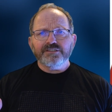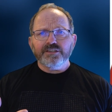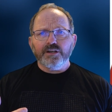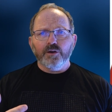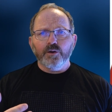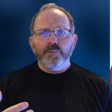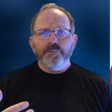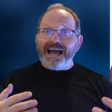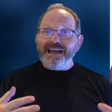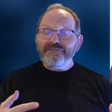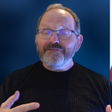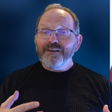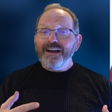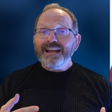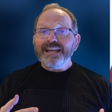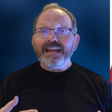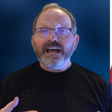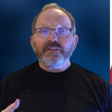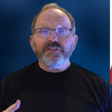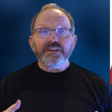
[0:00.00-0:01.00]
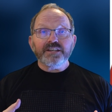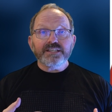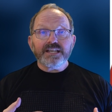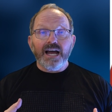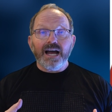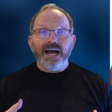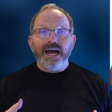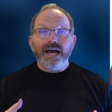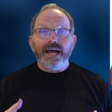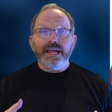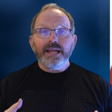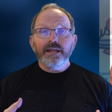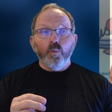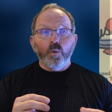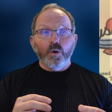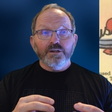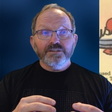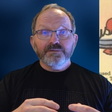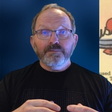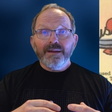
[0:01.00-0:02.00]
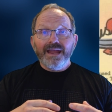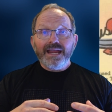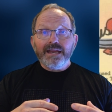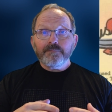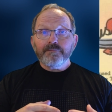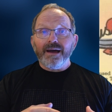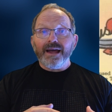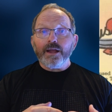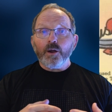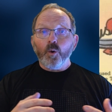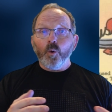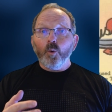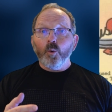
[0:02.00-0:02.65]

So I find out the tie was made by